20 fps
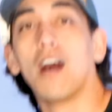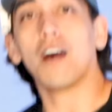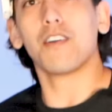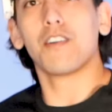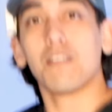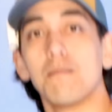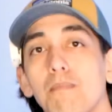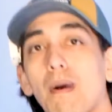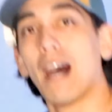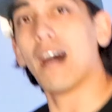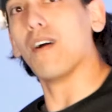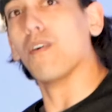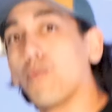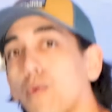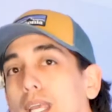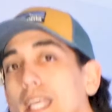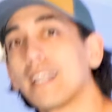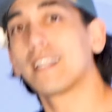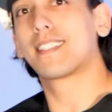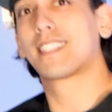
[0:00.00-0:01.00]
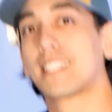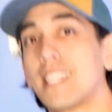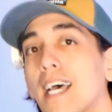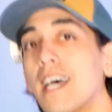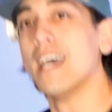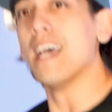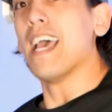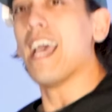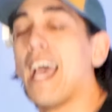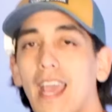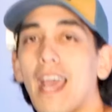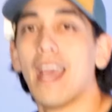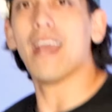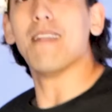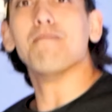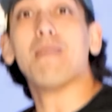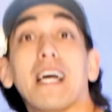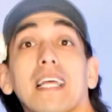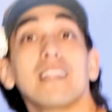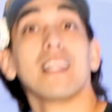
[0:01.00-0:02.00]
hundred mile weeks,
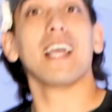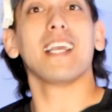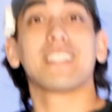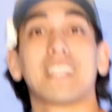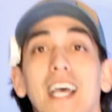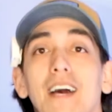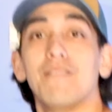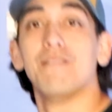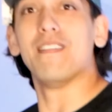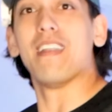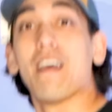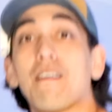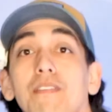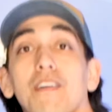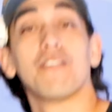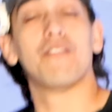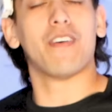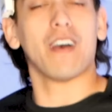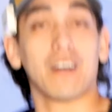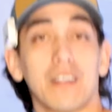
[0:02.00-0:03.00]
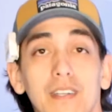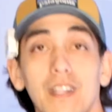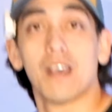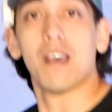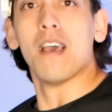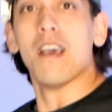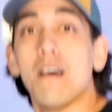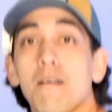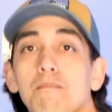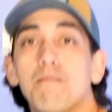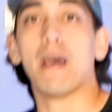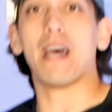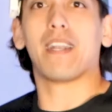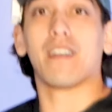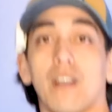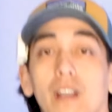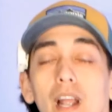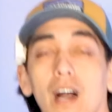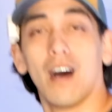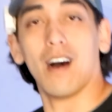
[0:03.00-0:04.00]
and my legs have never felt
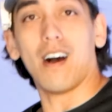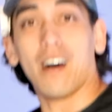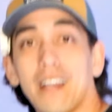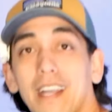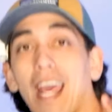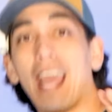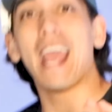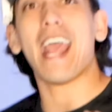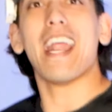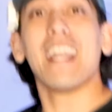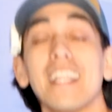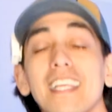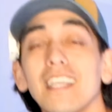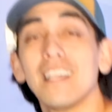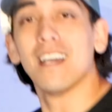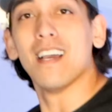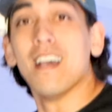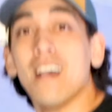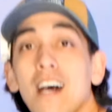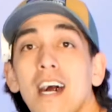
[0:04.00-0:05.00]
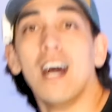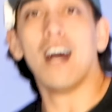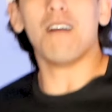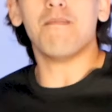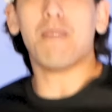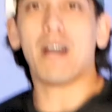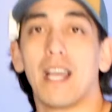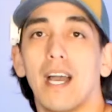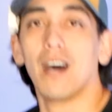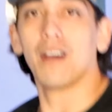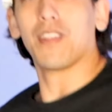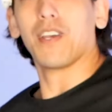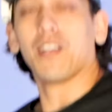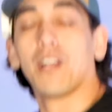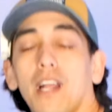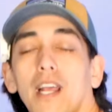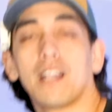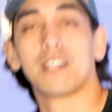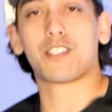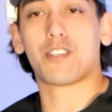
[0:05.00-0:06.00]
better on any of my
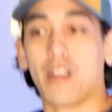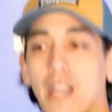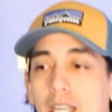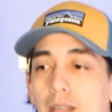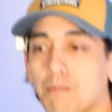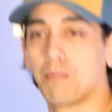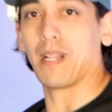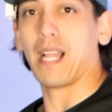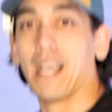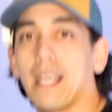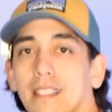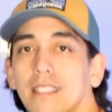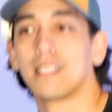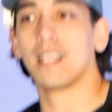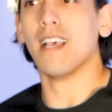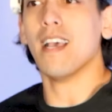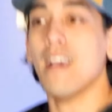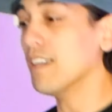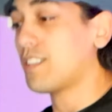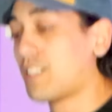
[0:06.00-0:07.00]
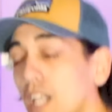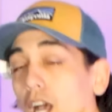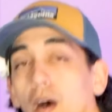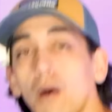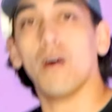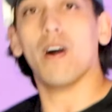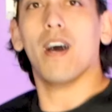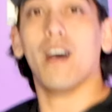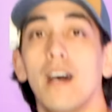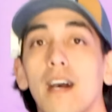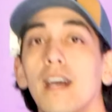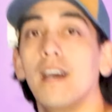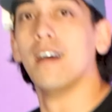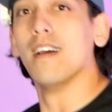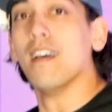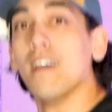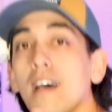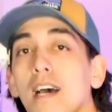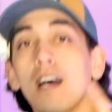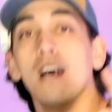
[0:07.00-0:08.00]
other training plans. So
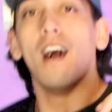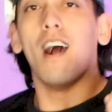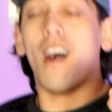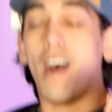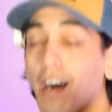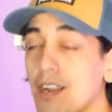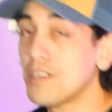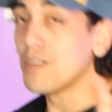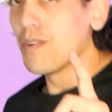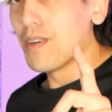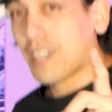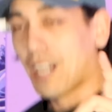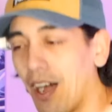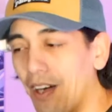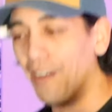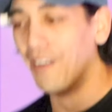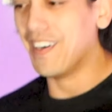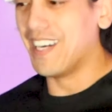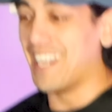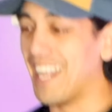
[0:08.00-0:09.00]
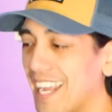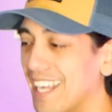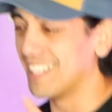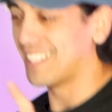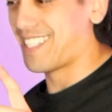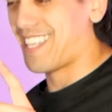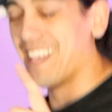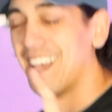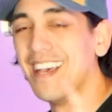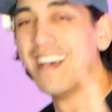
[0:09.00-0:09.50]
on your recovery days,